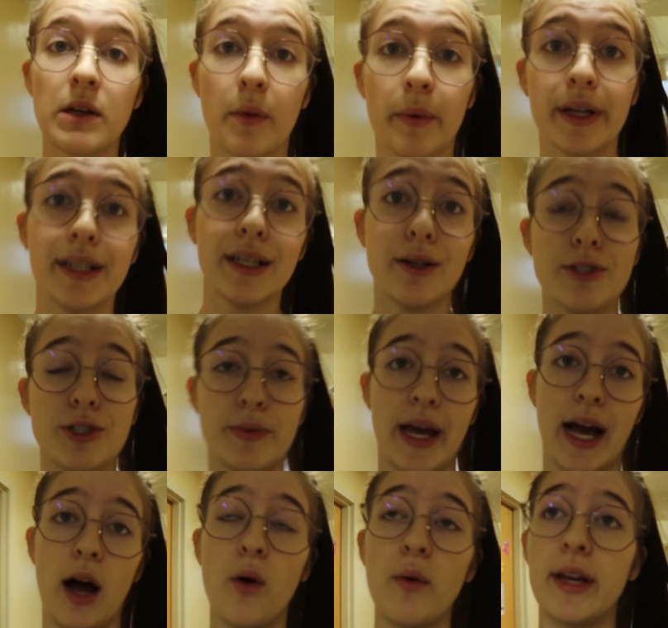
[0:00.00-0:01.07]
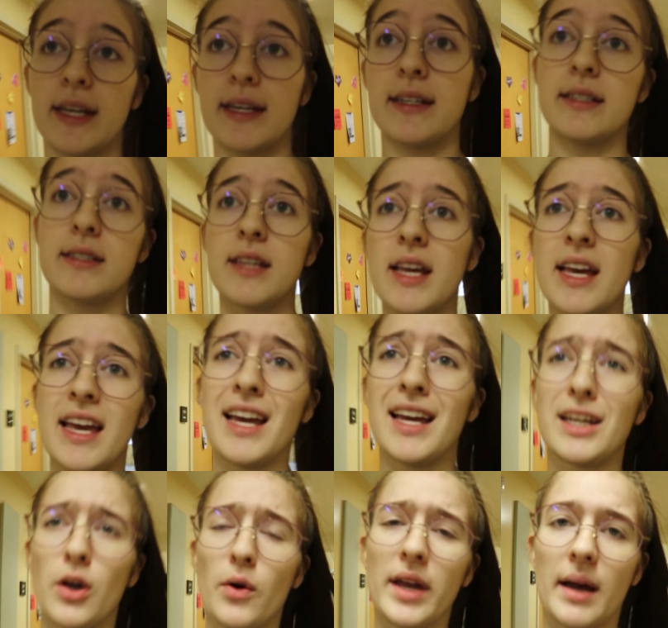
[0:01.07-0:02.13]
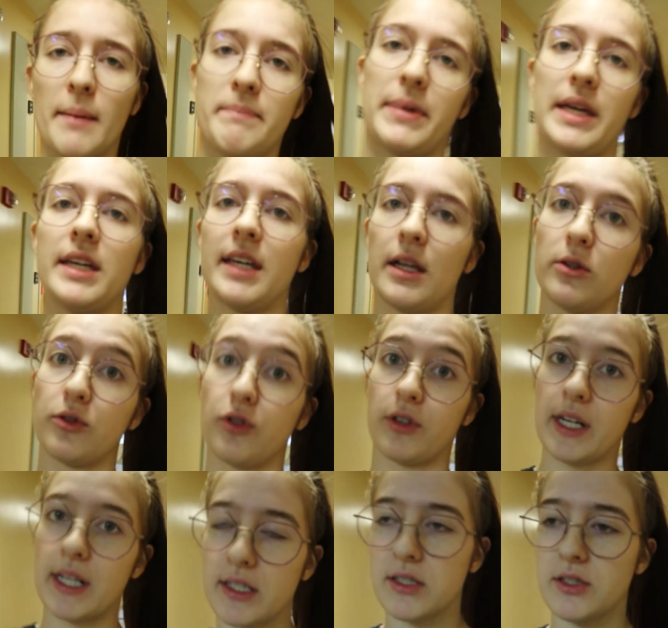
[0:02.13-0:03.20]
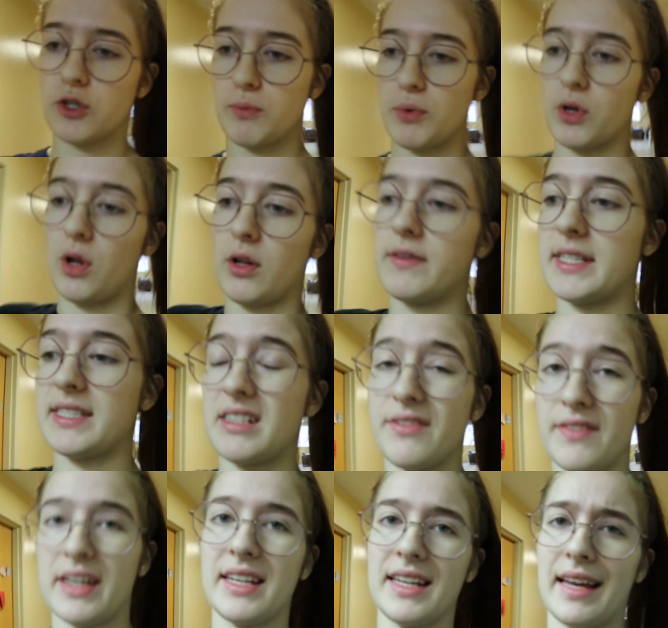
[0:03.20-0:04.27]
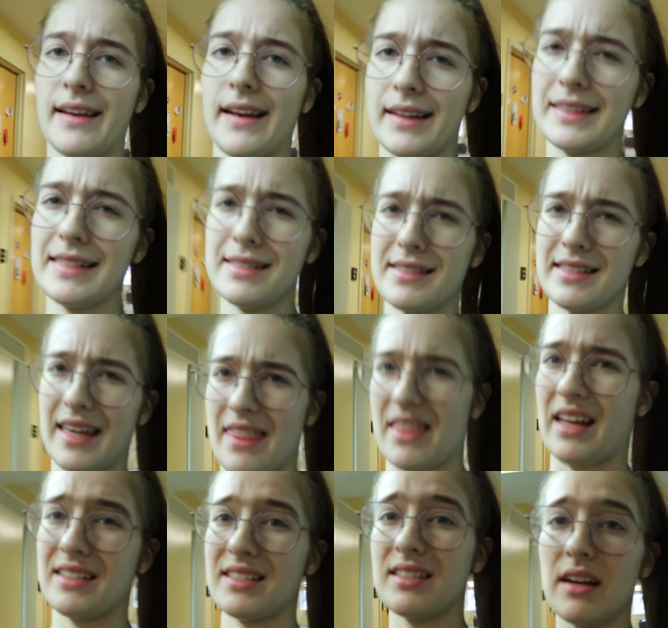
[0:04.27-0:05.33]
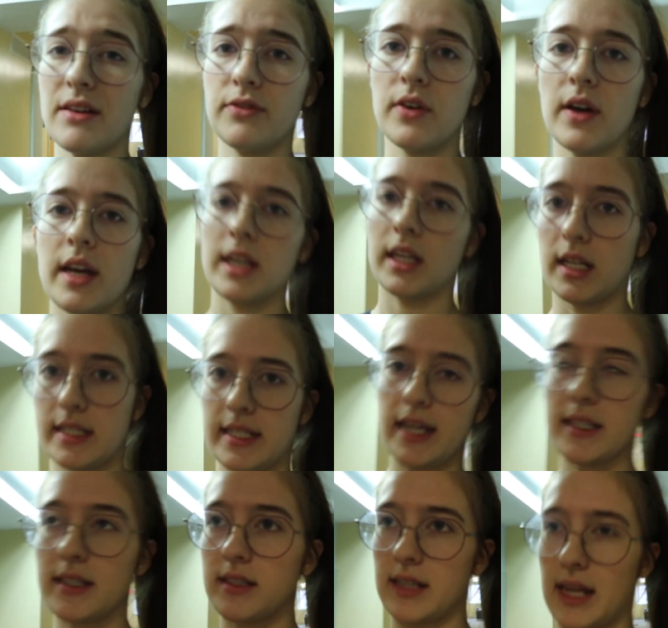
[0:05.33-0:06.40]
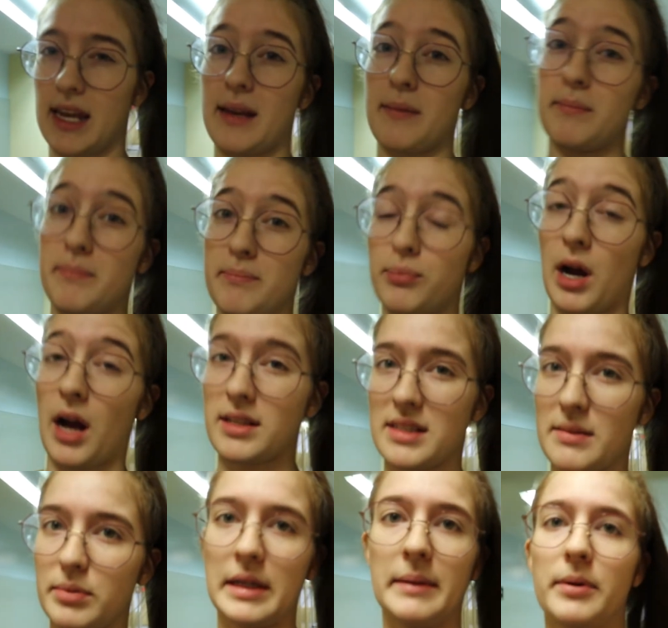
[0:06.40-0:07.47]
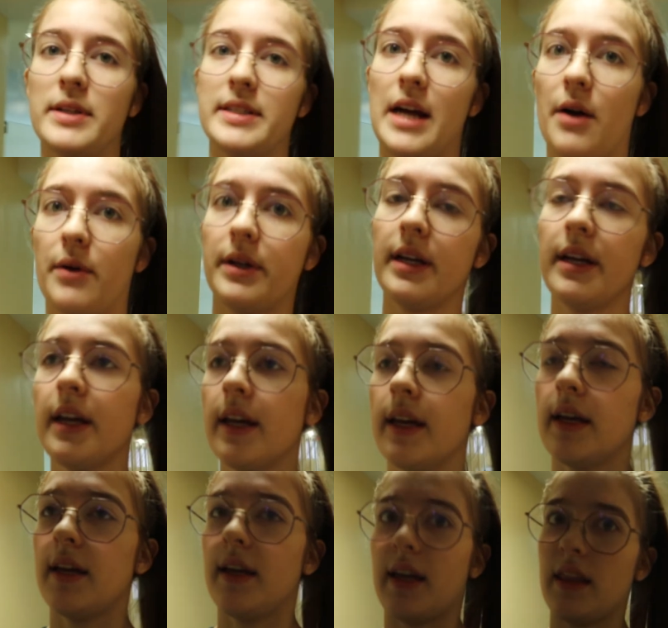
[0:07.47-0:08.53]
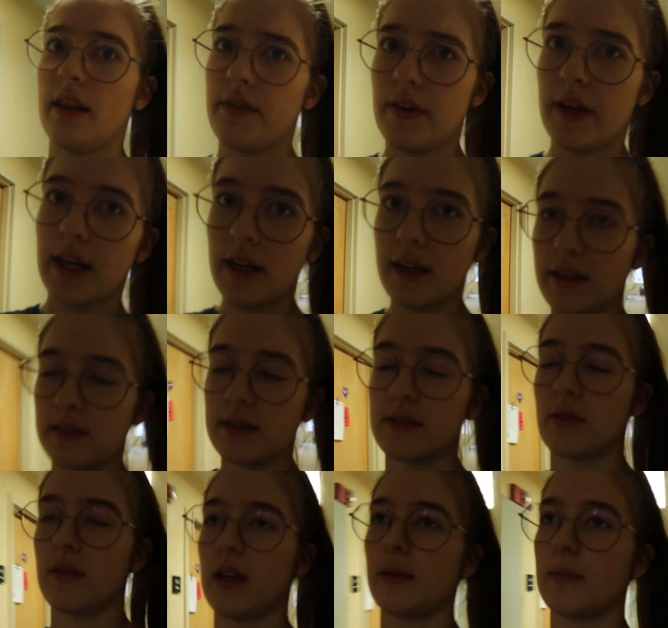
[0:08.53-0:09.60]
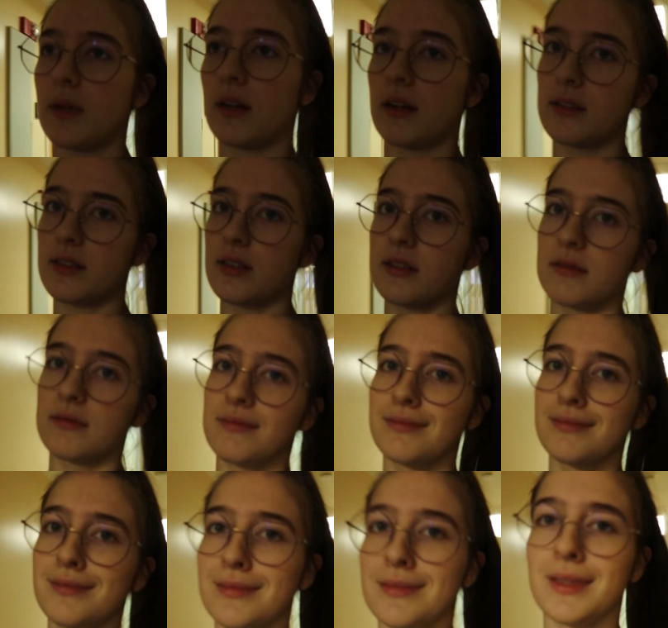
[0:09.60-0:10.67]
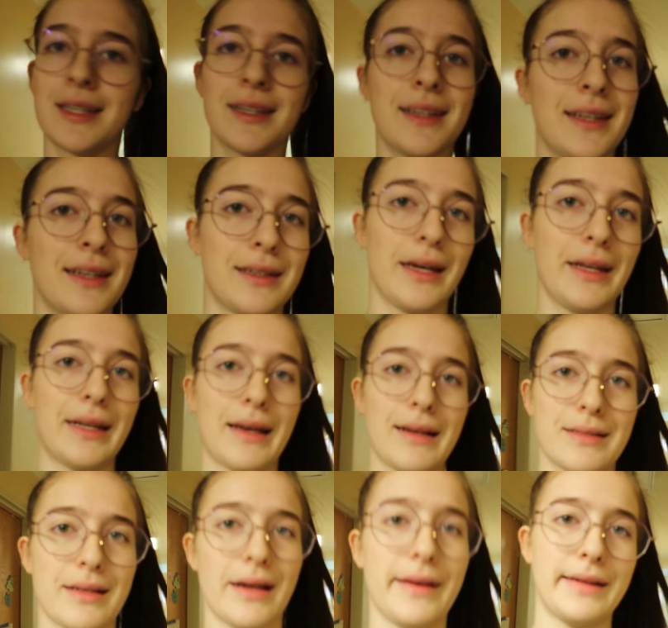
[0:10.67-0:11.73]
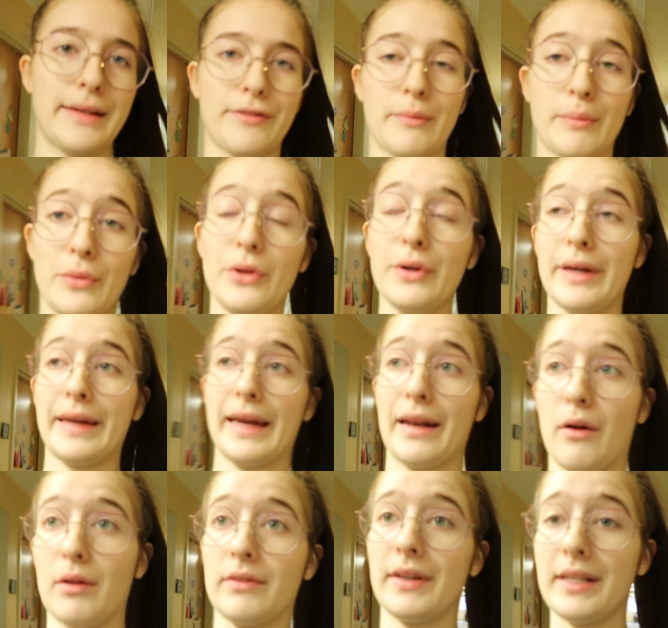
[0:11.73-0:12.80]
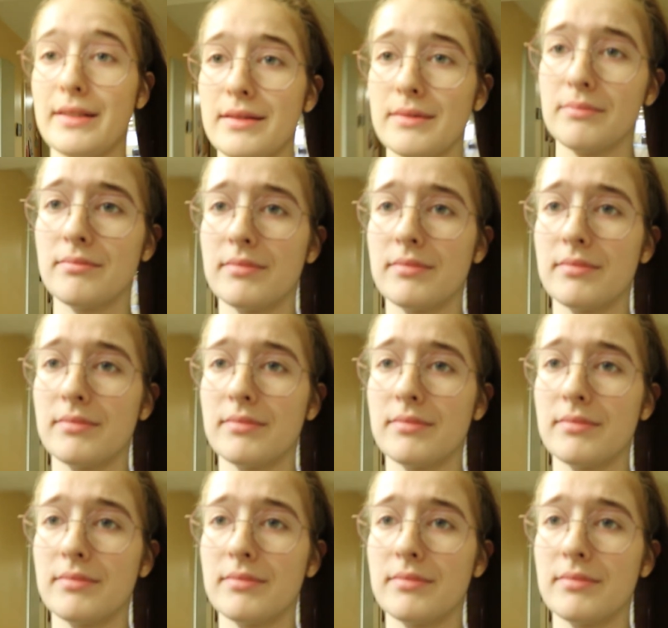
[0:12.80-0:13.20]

So what we're gonna go do now is go get a big yellow crate to put all that stuff in, and at least get that stuff condensed and possibly put down in the van so that I'm not getting anxiety from looking at all of it.